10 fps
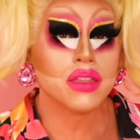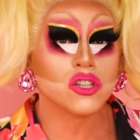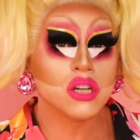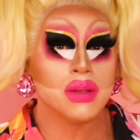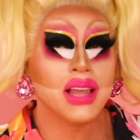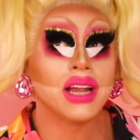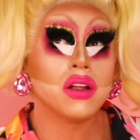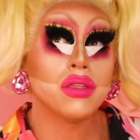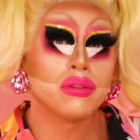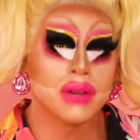There should be
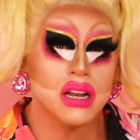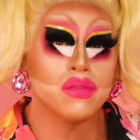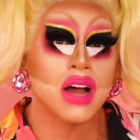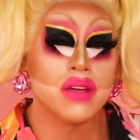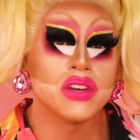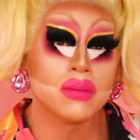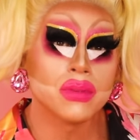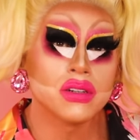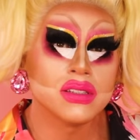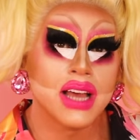like three to five
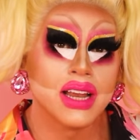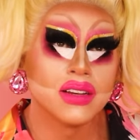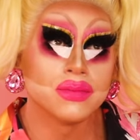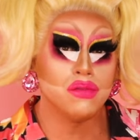numbers that